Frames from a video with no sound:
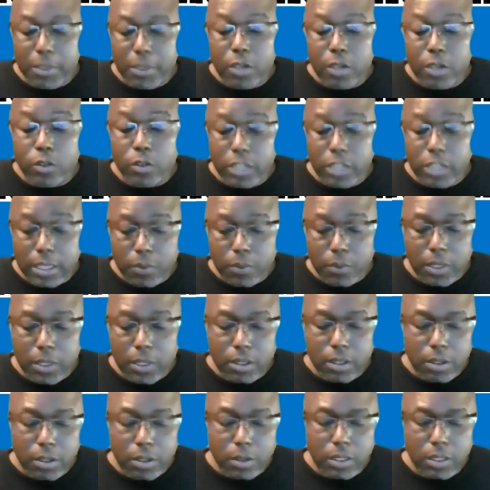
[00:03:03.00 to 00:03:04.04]
on January
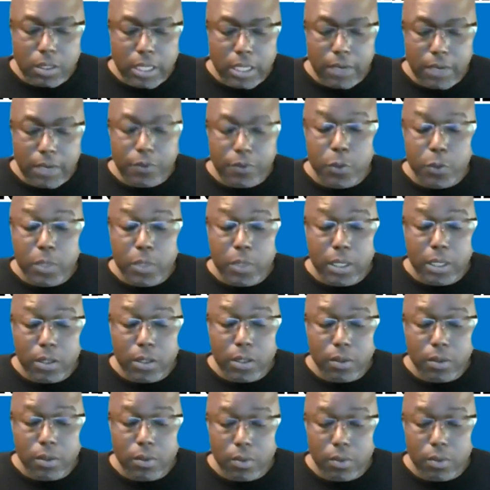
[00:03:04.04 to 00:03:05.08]
13,
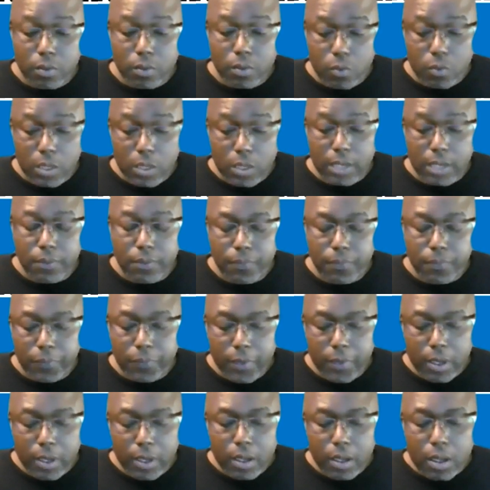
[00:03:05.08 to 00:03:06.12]
21,
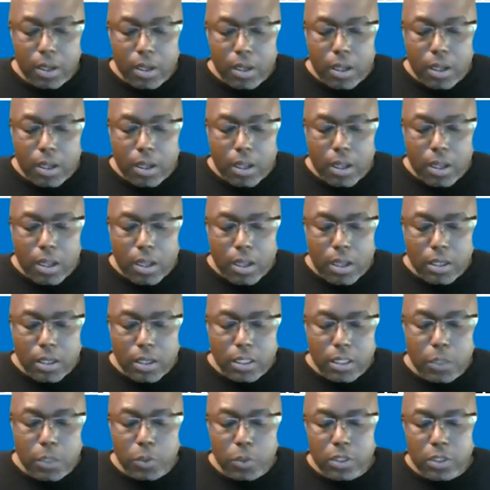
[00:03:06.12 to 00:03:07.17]

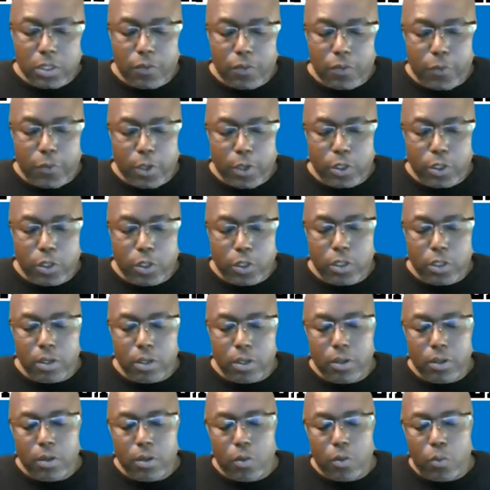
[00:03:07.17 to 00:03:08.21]
she was the first
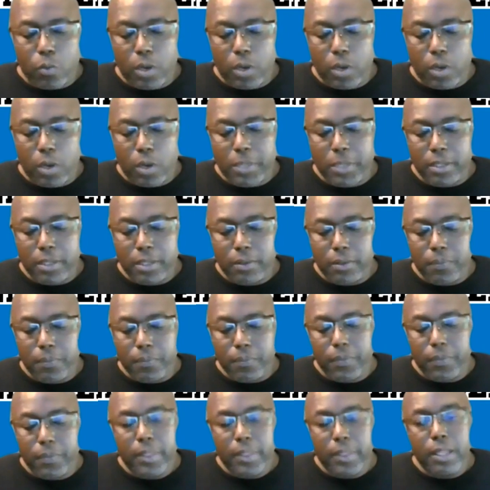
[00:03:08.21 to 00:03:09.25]
woman
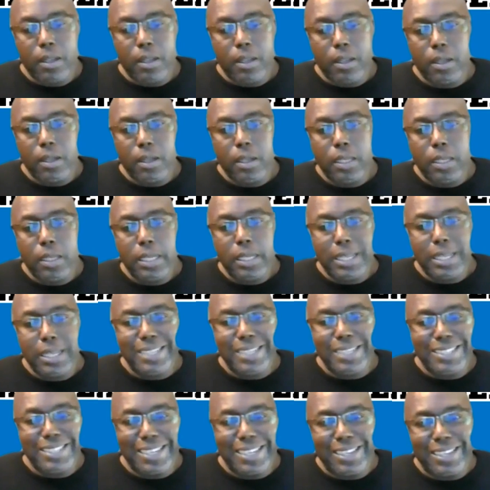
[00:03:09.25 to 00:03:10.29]
in
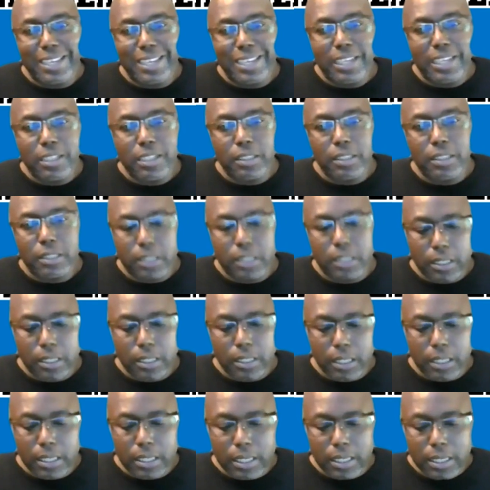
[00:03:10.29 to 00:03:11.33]
decades.
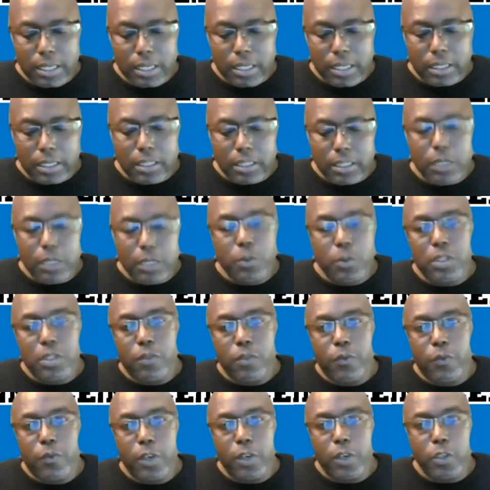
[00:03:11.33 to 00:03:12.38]
She was the
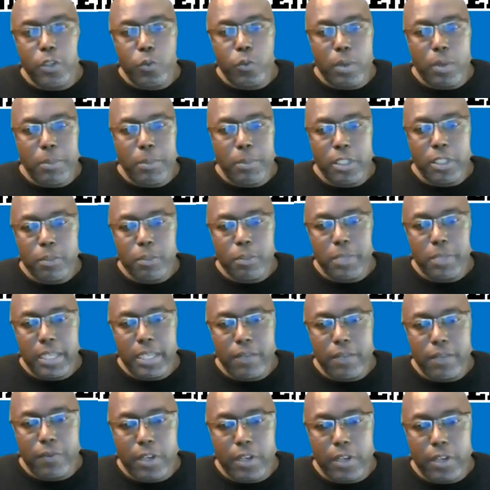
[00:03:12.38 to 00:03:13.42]
first woman to
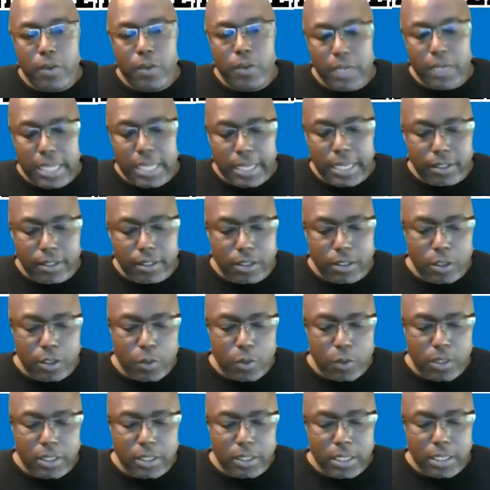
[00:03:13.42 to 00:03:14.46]
be federally
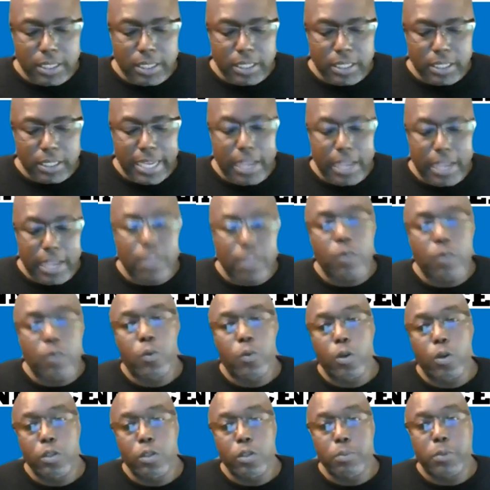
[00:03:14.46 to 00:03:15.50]
executed since Ethel
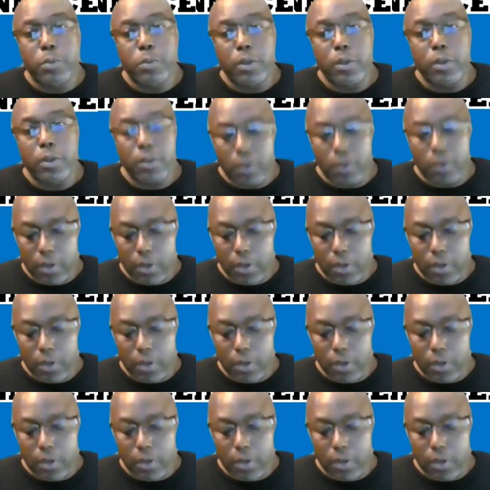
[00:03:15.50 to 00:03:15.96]
Rosenberg